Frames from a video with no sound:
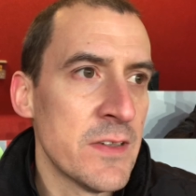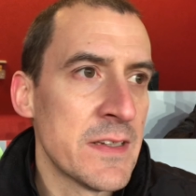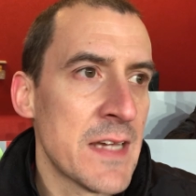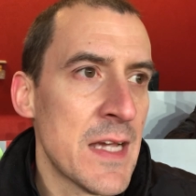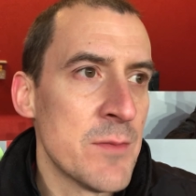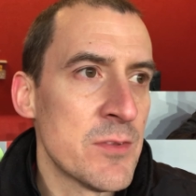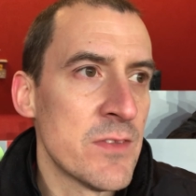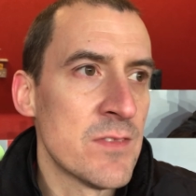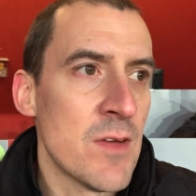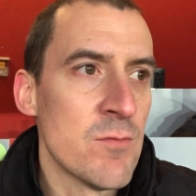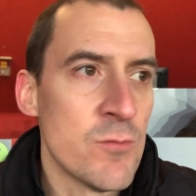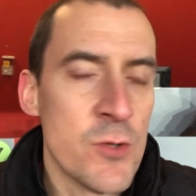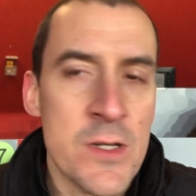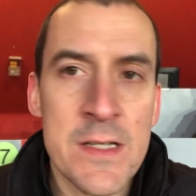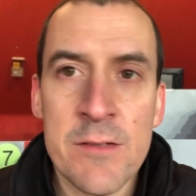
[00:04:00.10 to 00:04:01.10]
games. They've
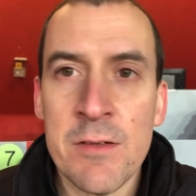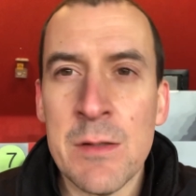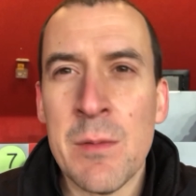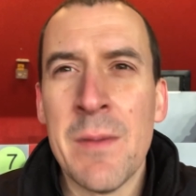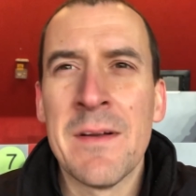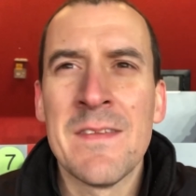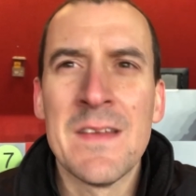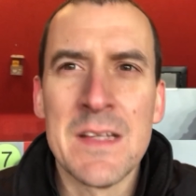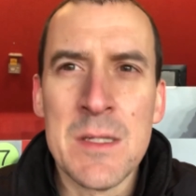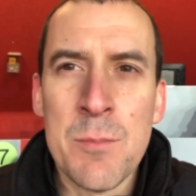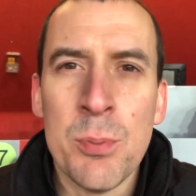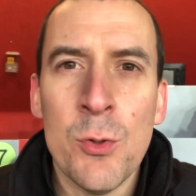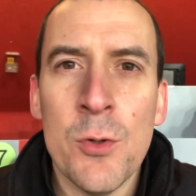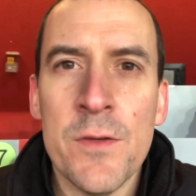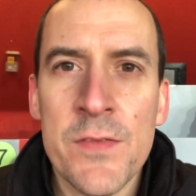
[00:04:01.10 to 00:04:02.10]
done really, really well. And I think the
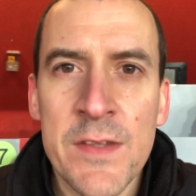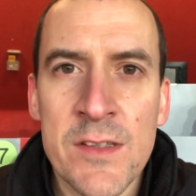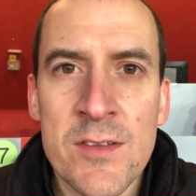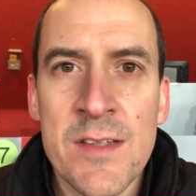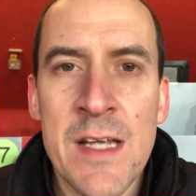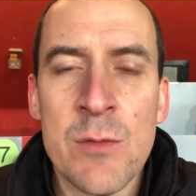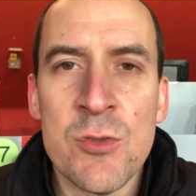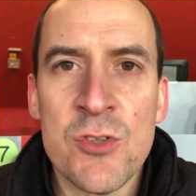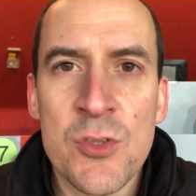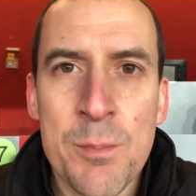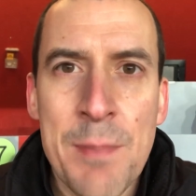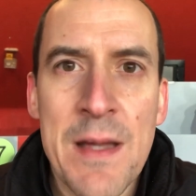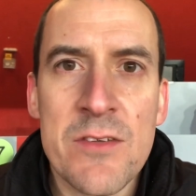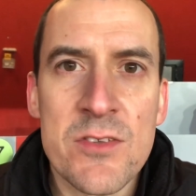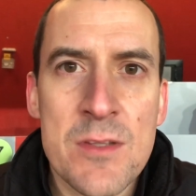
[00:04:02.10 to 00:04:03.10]
important thing today was just
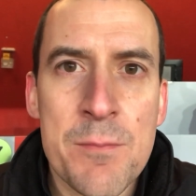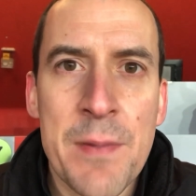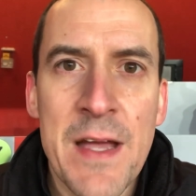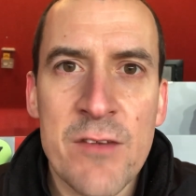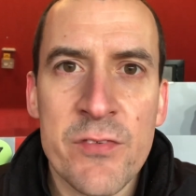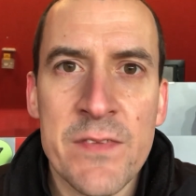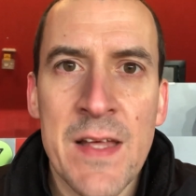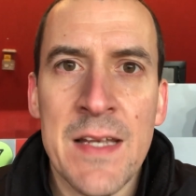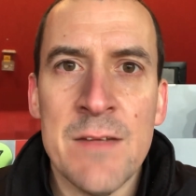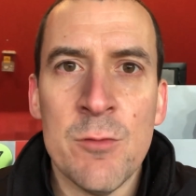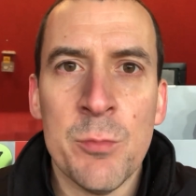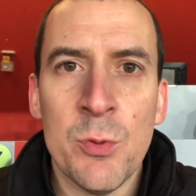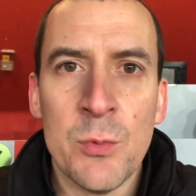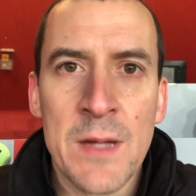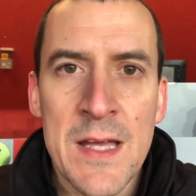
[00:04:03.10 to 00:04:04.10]
bouncing back from that
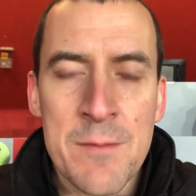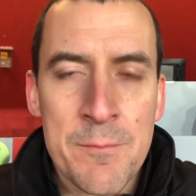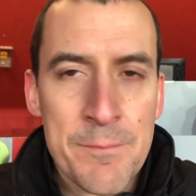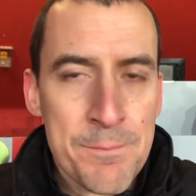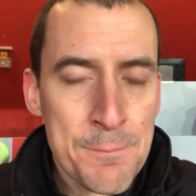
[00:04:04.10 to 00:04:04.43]
Liverpool game.